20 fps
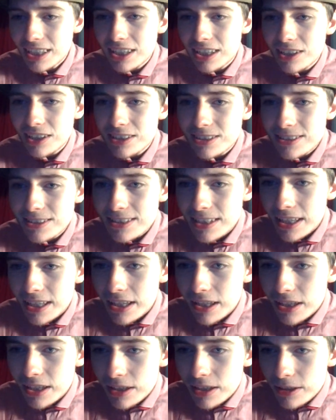asks,
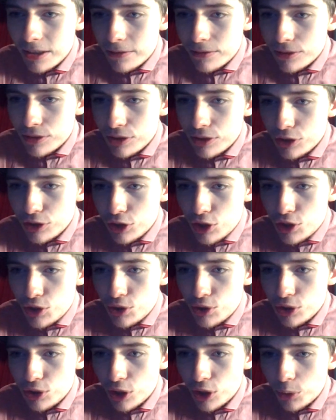did you
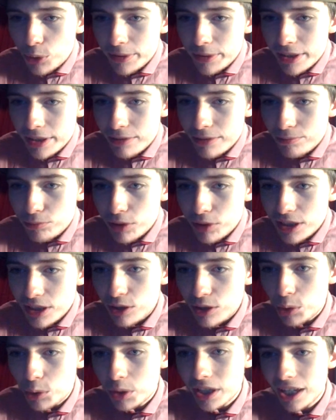know that Brendan
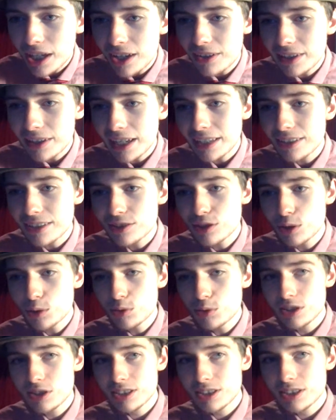O'Carroll had his
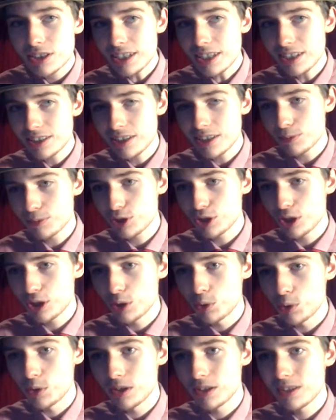own stand-up
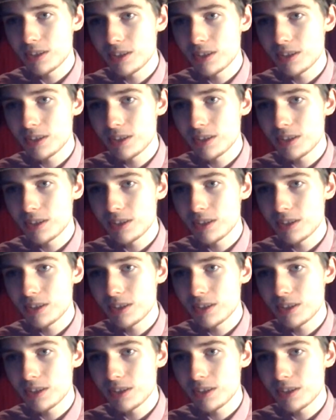show?